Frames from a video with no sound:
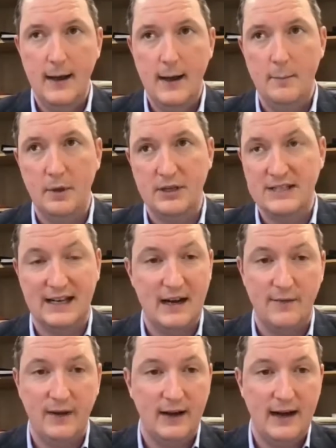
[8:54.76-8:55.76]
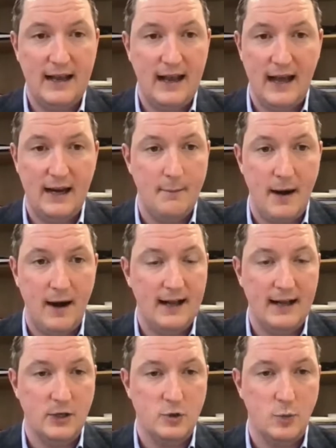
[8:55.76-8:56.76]
but significantly in
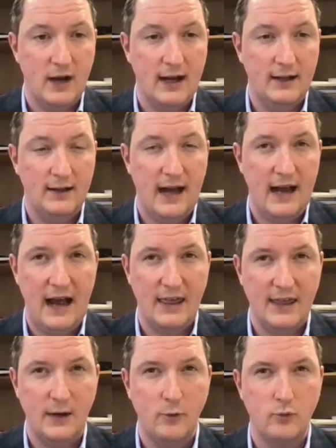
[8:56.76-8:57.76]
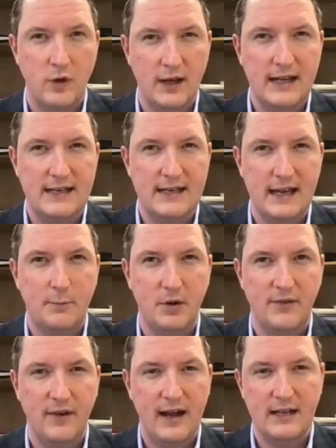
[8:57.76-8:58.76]
America as well, I think really did
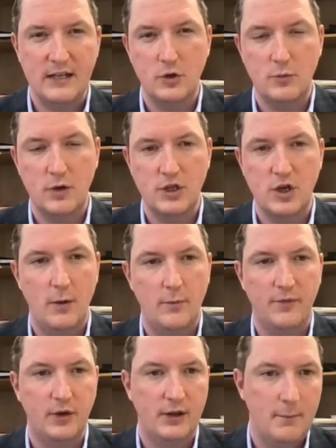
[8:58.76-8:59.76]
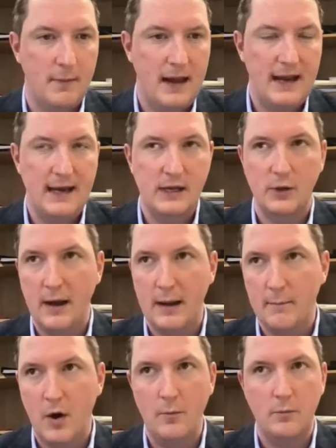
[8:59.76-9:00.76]
provide so much comfort to me, to my
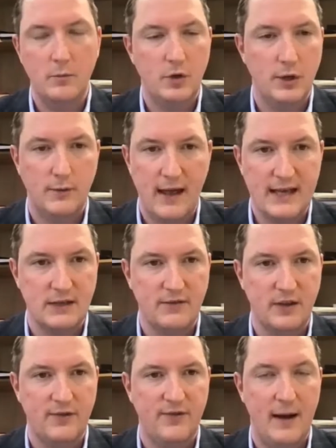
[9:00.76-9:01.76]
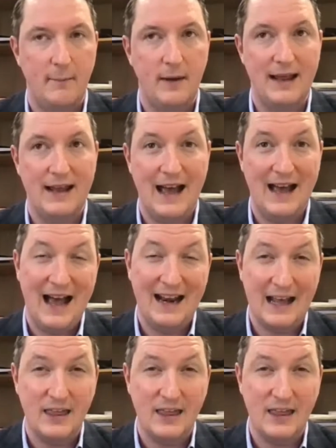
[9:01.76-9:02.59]
mum, to the rest of the family. And I